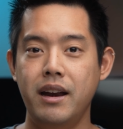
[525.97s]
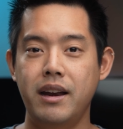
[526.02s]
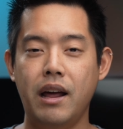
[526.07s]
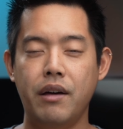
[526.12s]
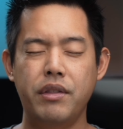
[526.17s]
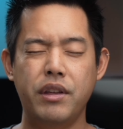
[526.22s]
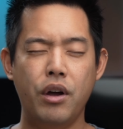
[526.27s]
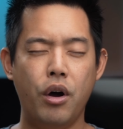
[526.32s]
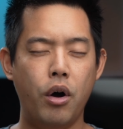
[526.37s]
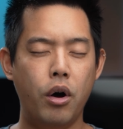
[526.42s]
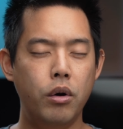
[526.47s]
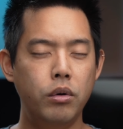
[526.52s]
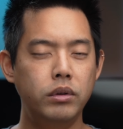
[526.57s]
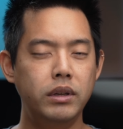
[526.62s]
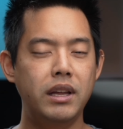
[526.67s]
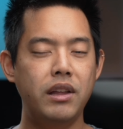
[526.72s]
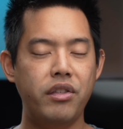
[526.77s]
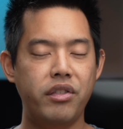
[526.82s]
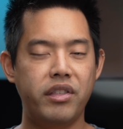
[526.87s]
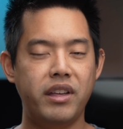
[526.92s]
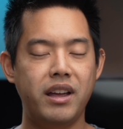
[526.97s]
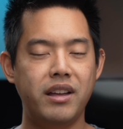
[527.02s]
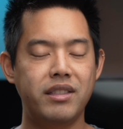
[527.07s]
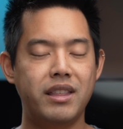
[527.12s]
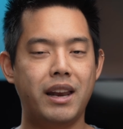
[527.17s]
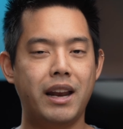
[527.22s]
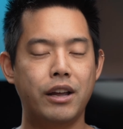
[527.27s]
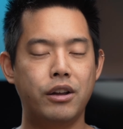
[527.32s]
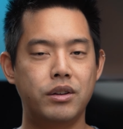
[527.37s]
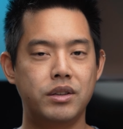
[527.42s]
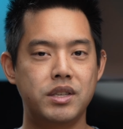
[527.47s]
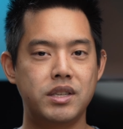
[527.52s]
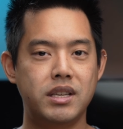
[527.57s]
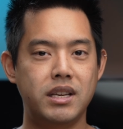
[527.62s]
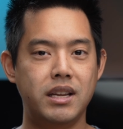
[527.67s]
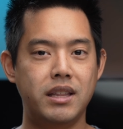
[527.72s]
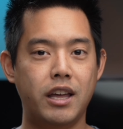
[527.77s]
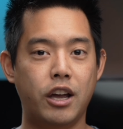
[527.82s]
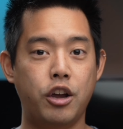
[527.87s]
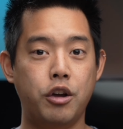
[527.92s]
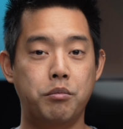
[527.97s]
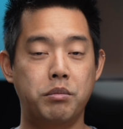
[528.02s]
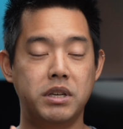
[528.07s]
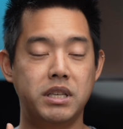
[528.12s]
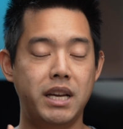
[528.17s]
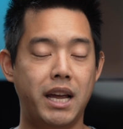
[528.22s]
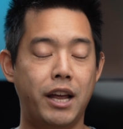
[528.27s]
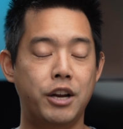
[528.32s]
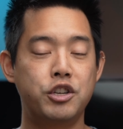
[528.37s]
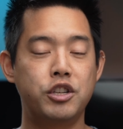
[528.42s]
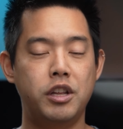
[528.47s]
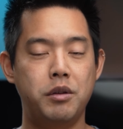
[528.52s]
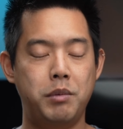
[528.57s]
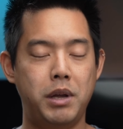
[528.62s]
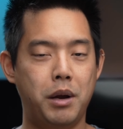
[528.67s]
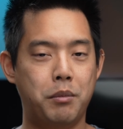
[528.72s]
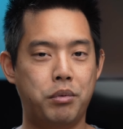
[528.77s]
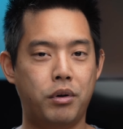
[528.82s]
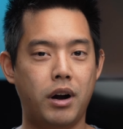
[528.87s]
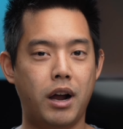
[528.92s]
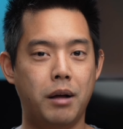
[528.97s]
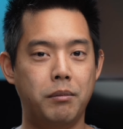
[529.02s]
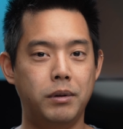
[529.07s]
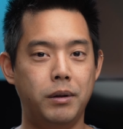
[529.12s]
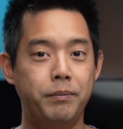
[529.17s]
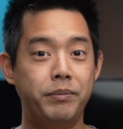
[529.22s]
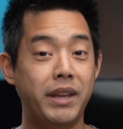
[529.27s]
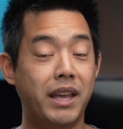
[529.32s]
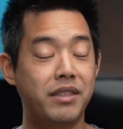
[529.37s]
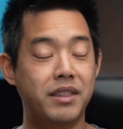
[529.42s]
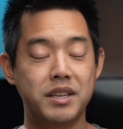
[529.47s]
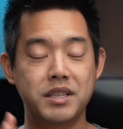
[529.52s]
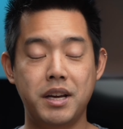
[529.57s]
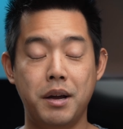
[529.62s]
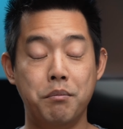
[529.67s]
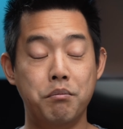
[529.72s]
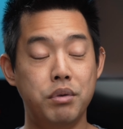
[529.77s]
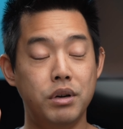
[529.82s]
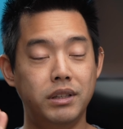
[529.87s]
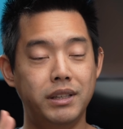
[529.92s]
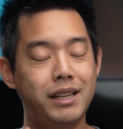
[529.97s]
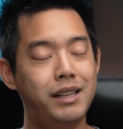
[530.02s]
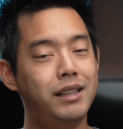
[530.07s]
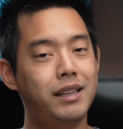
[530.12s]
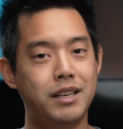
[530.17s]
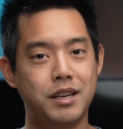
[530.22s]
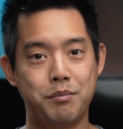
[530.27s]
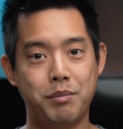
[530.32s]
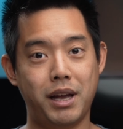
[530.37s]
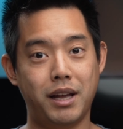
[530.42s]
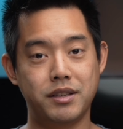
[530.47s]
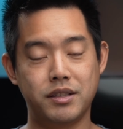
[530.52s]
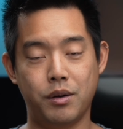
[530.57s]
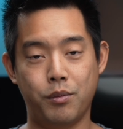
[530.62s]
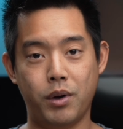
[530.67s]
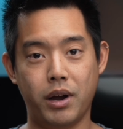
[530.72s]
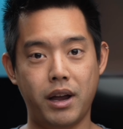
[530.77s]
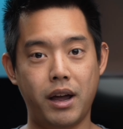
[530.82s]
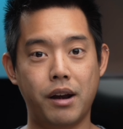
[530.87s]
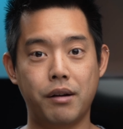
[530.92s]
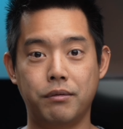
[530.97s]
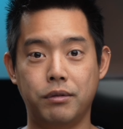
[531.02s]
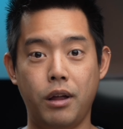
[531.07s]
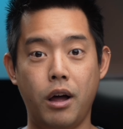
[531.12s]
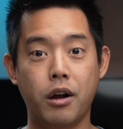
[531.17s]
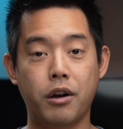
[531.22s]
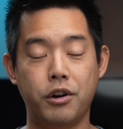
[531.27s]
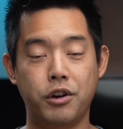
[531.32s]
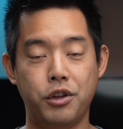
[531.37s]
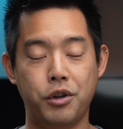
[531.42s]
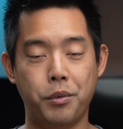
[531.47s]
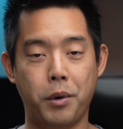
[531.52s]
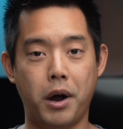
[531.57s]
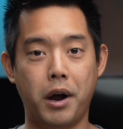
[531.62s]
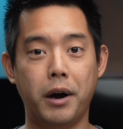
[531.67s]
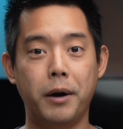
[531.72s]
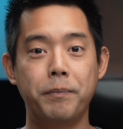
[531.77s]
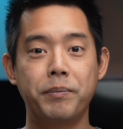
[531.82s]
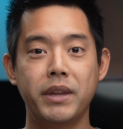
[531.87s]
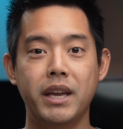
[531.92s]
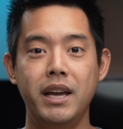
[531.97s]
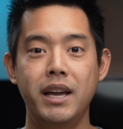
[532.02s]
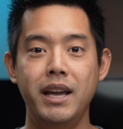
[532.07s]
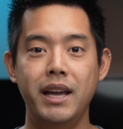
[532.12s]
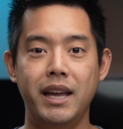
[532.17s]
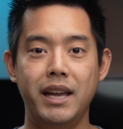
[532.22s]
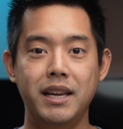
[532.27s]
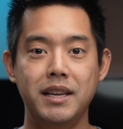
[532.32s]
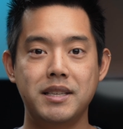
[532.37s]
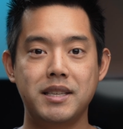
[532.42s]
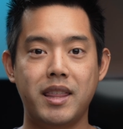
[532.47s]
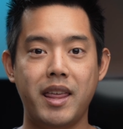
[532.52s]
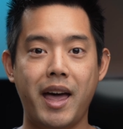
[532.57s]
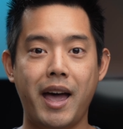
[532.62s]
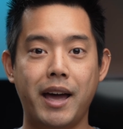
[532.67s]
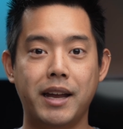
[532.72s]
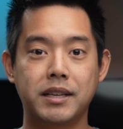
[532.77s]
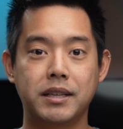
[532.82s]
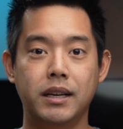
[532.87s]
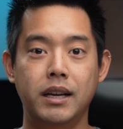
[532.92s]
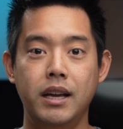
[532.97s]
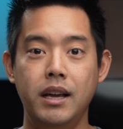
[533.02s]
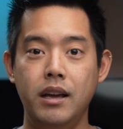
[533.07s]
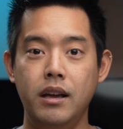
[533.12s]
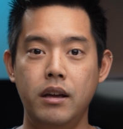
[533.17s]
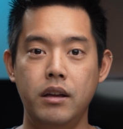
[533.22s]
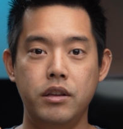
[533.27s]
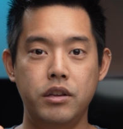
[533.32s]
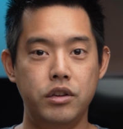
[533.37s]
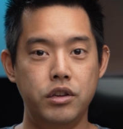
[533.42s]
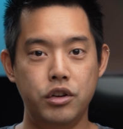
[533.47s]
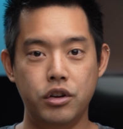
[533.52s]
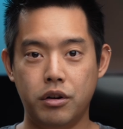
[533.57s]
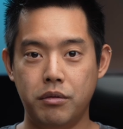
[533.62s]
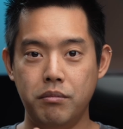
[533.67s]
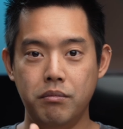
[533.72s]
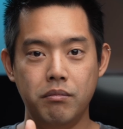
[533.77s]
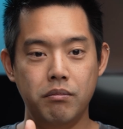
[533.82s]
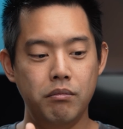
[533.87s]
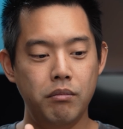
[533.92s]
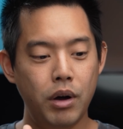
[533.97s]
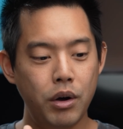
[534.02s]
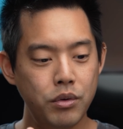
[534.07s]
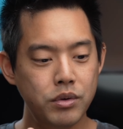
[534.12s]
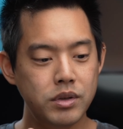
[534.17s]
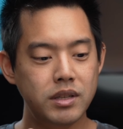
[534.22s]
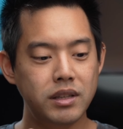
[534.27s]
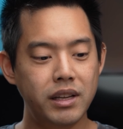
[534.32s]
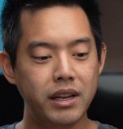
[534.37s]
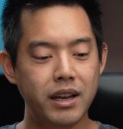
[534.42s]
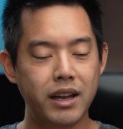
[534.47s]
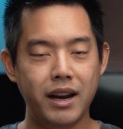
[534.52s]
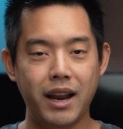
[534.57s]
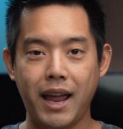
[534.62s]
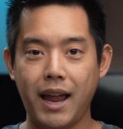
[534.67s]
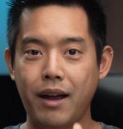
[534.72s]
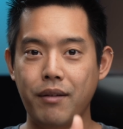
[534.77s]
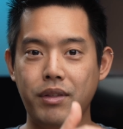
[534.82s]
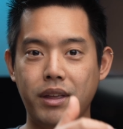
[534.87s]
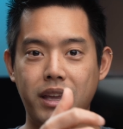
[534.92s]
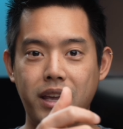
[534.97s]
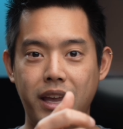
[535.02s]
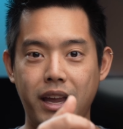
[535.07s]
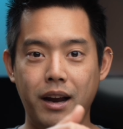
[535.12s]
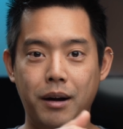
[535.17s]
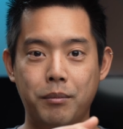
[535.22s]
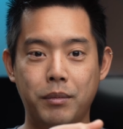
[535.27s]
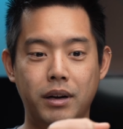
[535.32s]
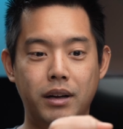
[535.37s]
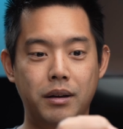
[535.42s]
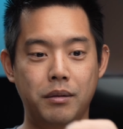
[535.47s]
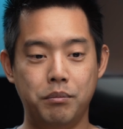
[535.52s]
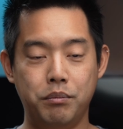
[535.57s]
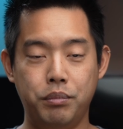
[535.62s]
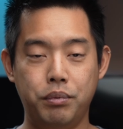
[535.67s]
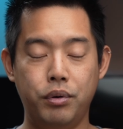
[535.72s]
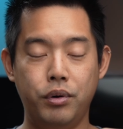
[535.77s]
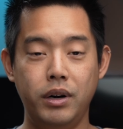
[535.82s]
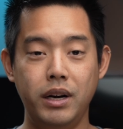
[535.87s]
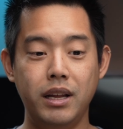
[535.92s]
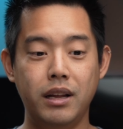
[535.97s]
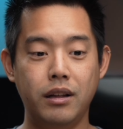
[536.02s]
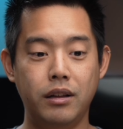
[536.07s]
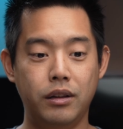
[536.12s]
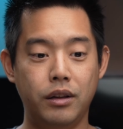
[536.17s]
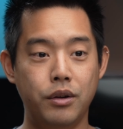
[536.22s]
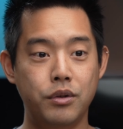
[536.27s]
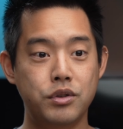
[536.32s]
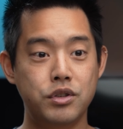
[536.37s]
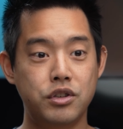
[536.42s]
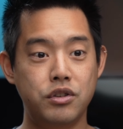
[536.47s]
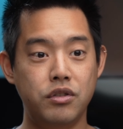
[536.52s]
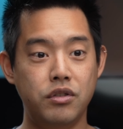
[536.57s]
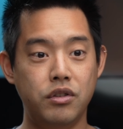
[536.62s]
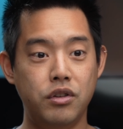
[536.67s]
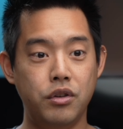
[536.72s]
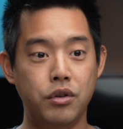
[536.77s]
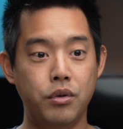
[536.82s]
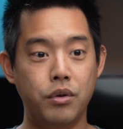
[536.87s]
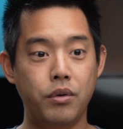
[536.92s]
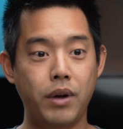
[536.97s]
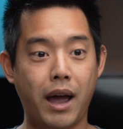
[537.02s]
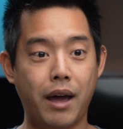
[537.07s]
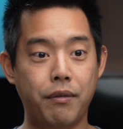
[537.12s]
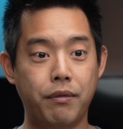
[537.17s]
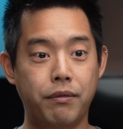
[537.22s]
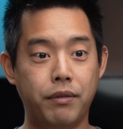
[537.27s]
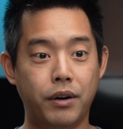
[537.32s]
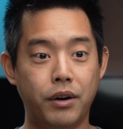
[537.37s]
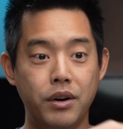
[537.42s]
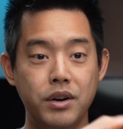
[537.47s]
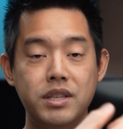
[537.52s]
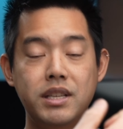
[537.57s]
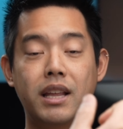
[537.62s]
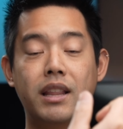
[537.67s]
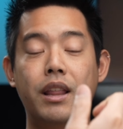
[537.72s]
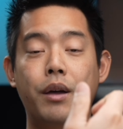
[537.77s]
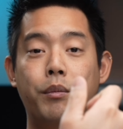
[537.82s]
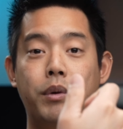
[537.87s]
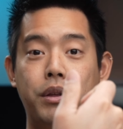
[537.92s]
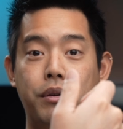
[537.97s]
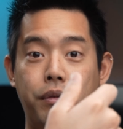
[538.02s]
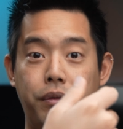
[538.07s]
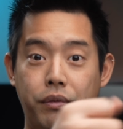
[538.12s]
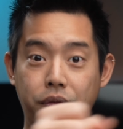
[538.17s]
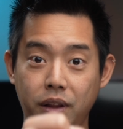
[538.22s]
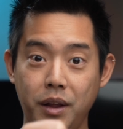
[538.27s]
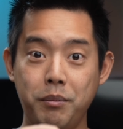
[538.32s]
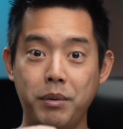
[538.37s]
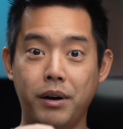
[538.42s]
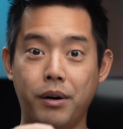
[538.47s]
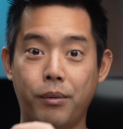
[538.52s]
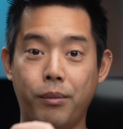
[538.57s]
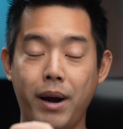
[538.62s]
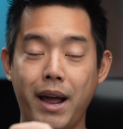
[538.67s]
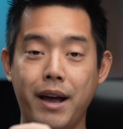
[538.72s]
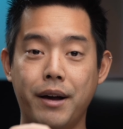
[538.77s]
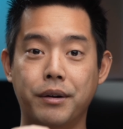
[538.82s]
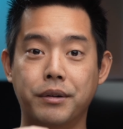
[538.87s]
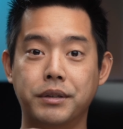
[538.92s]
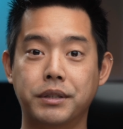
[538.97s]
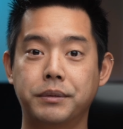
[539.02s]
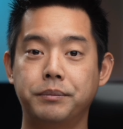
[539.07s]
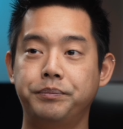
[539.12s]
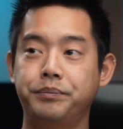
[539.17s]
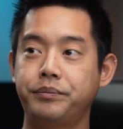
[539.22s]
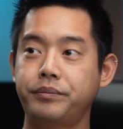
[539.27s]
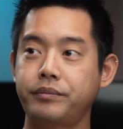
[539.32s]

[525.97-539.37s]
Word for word: Now, the only thing that I could see that could potentially be a problem, and this completely depends on what kind of vlogger you are, is that you're mostly gonna have the camera pretty close to you at first, and then when you flip it around,